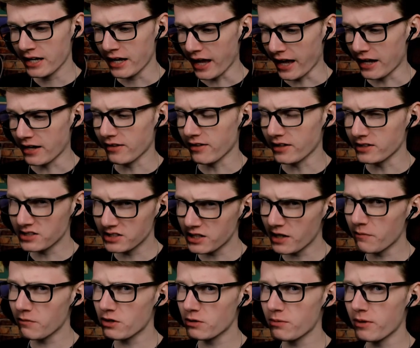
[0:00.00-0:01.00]
and they
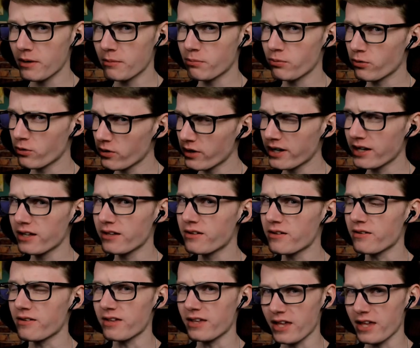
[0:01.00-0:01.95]
seemed to be pretty